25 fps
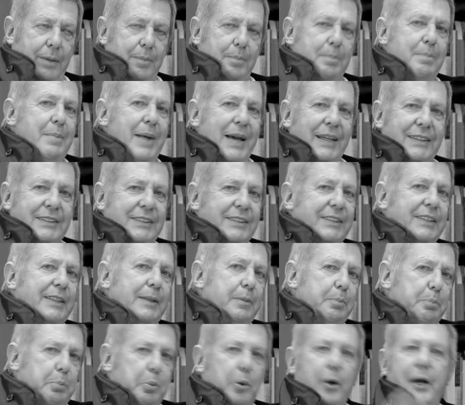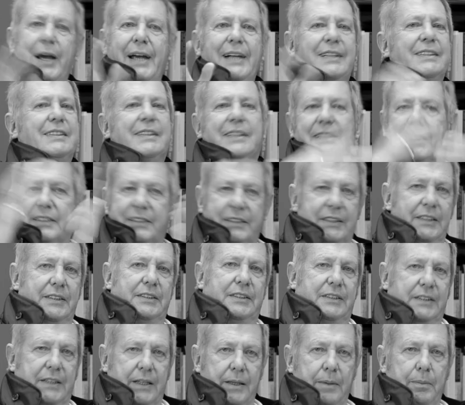Messi breaks the
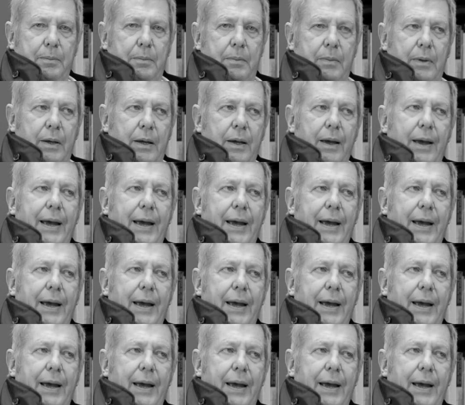system,